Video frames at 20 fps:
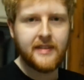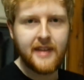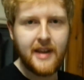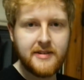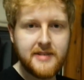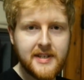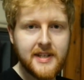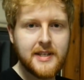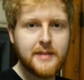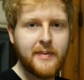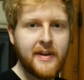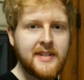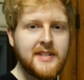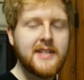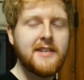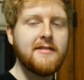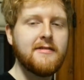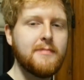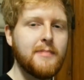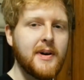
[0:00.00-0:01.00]
That was
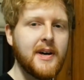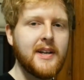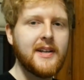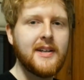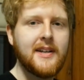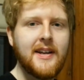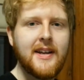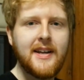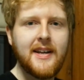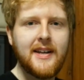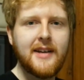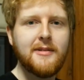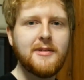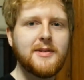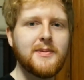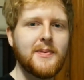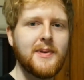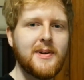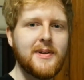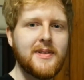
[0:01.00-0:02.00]
expensive, but it
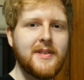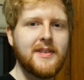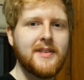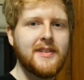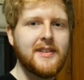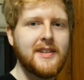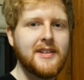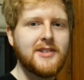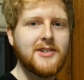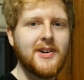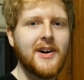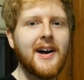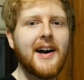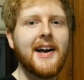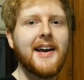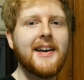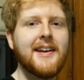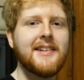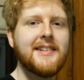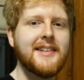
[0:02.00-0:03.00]
was worth the
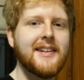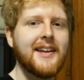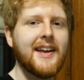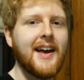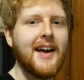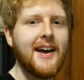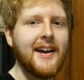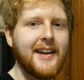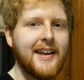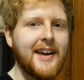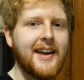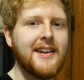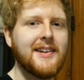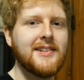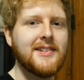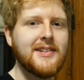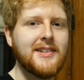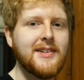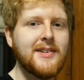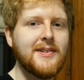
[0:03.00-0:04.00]
try to
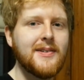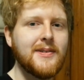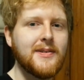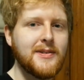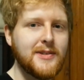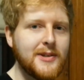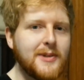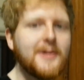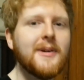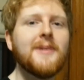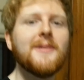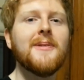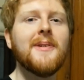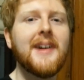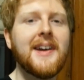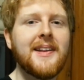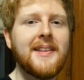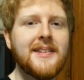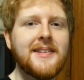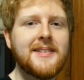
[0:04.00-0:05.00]
again to do it
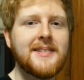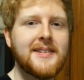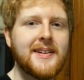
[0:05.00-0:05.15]
right this